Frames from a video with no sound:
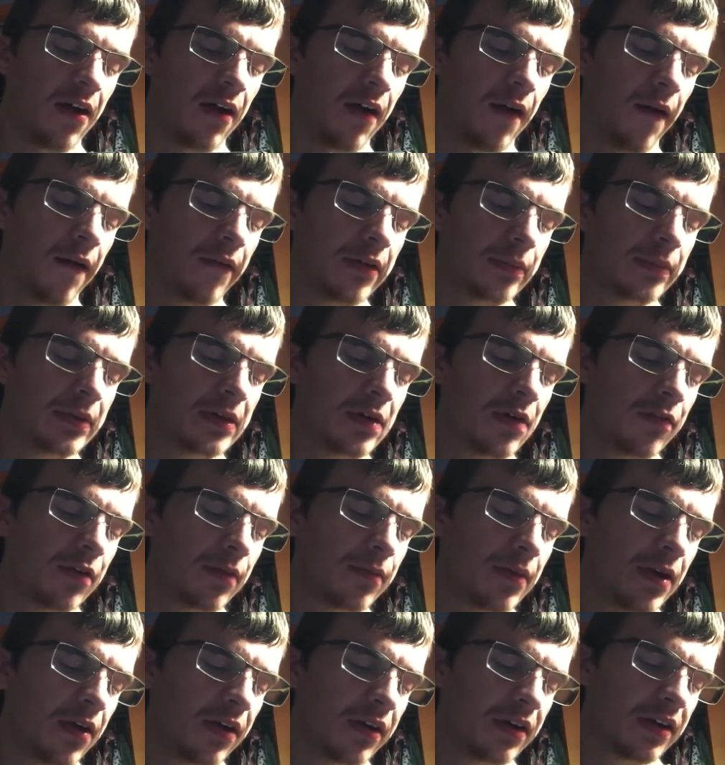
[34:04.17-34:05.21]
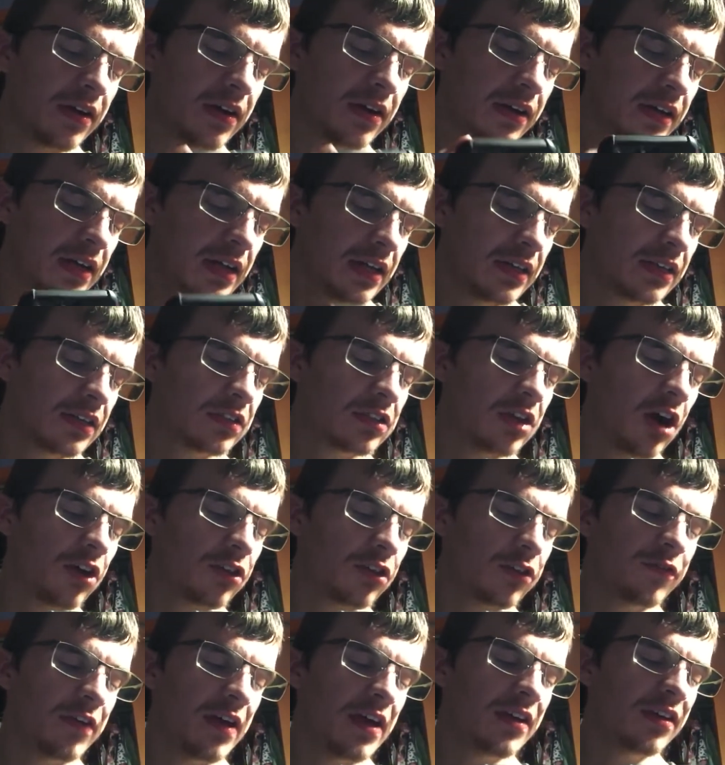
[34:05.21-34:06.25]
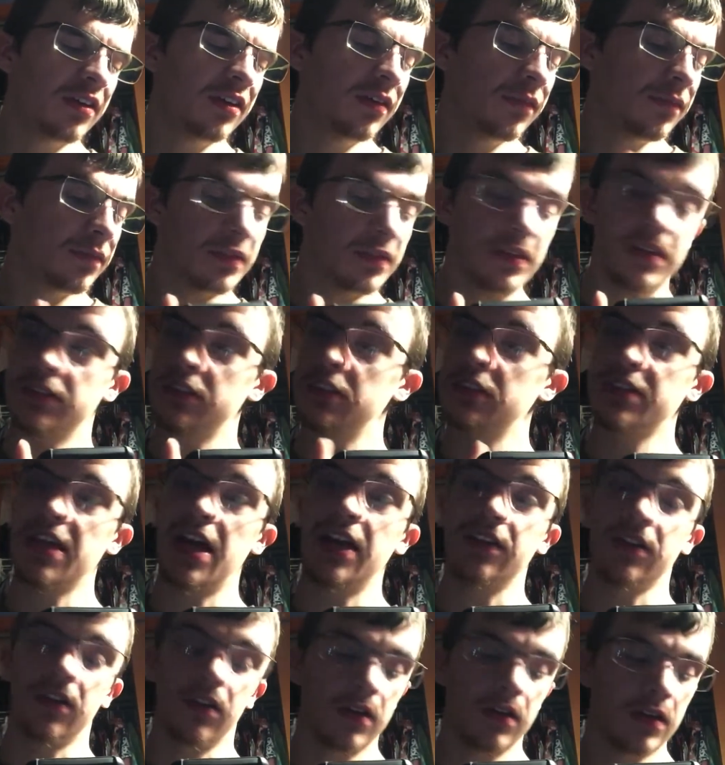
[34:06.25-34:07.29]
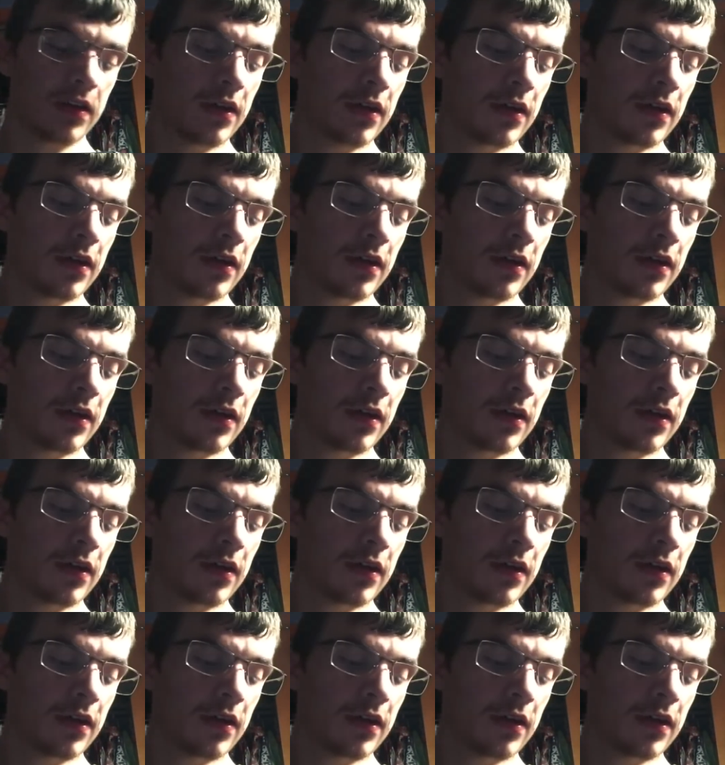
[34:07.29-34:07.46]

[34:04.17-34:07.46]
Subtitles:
Already been over America. Darth Vader, stellar.